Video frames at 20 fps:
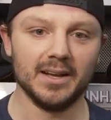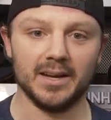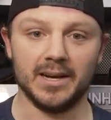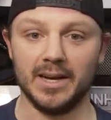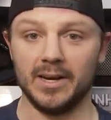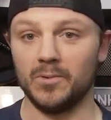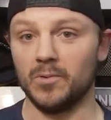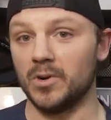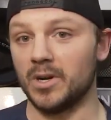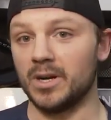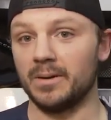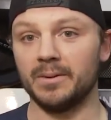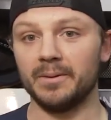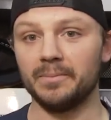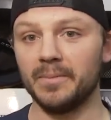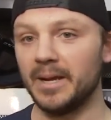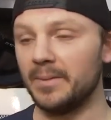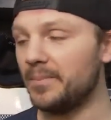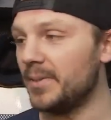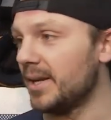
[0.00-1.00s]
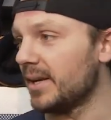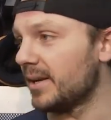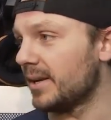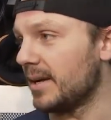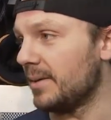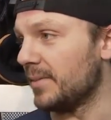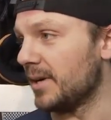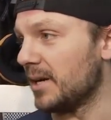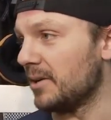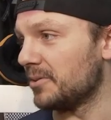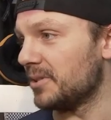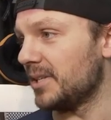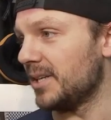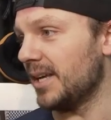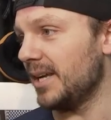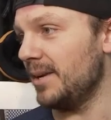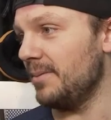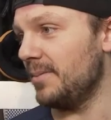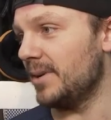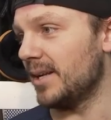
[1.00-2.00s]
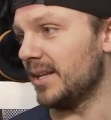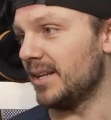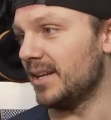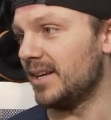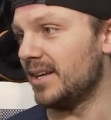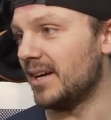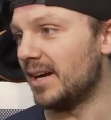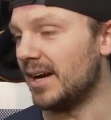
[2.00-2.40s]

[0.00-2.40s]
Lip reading: kind of warm it might be coming out today, but